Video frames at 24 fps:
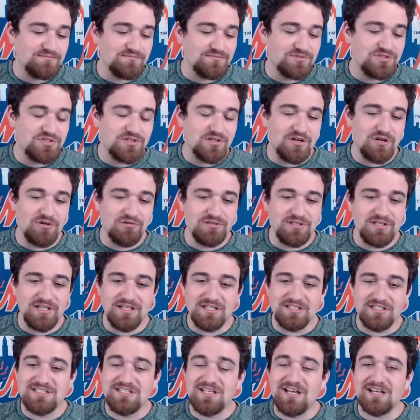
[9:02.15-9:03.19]
So
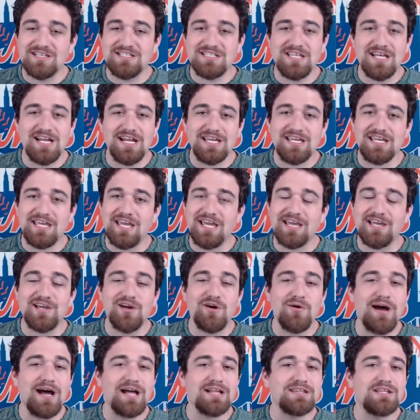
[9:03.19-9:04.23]
it sucks that I can't
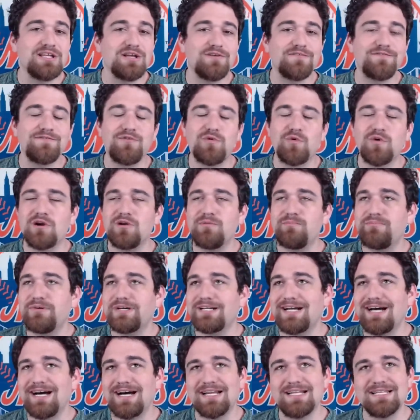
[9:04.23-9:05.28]
go out there for it.
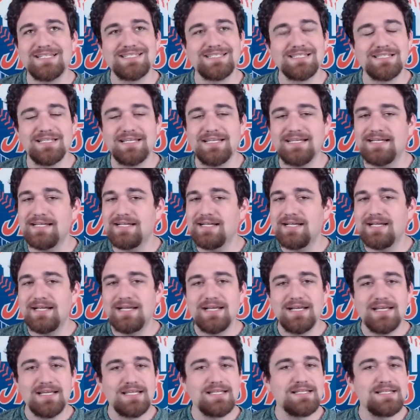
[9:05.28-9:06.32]
But honestly,
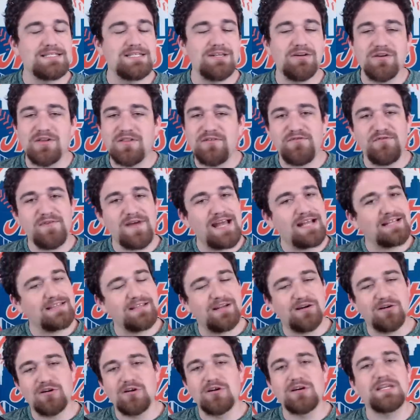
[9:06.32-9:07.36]
considering the fact
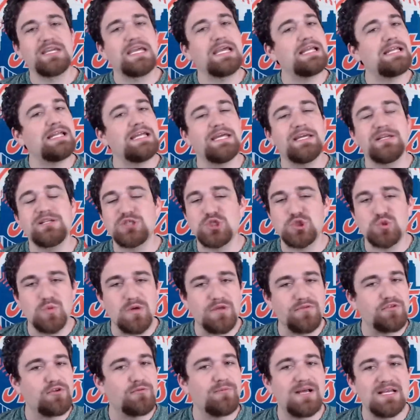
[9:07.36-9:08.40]
that Hurricane Ian just
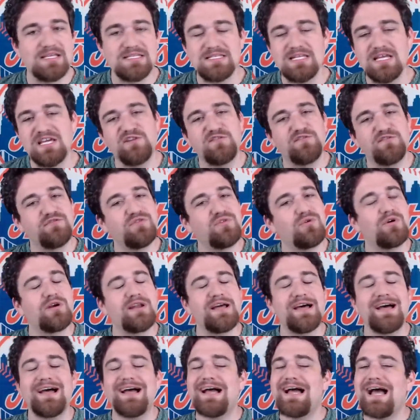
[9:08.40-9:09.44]
went through my state of
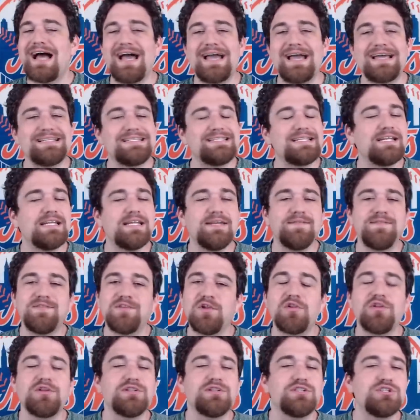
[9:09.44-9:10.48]
Florida, I didn't even
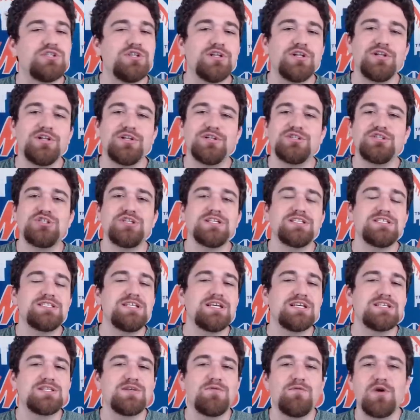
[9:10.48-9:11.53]
know the
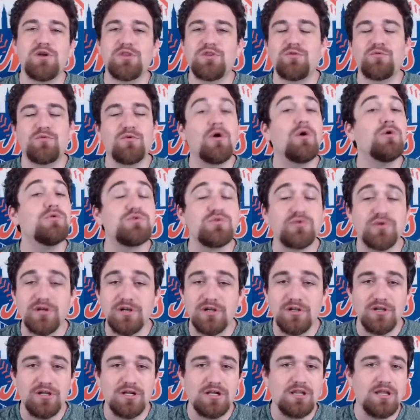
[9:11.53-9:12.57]
logistics of what the roads were going
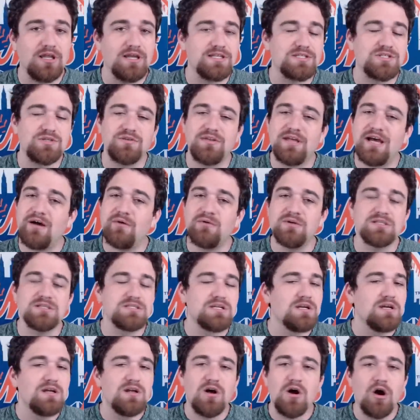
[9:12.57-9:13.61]
to look like. So that
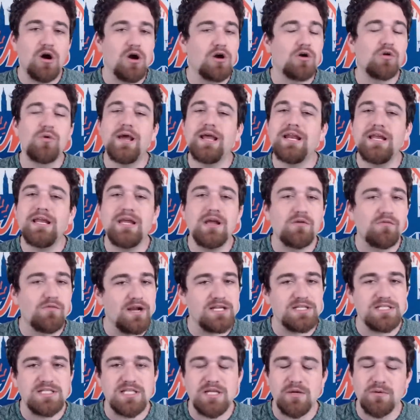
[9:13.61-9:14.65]
was already a
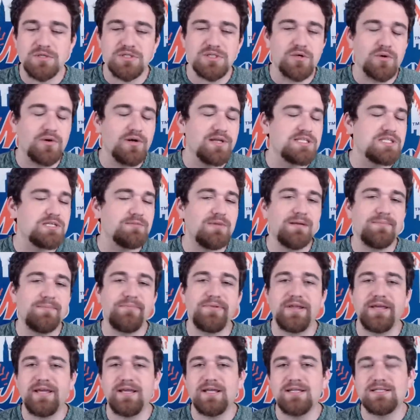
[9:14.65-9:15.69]
wrench that was thrown into my
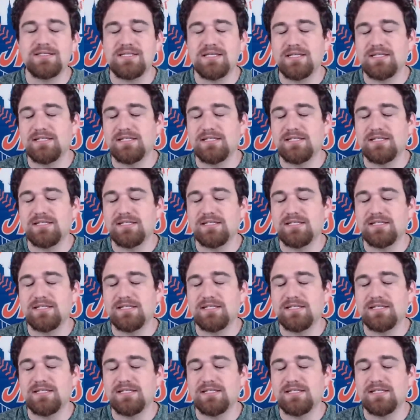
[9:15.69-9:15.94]
plans.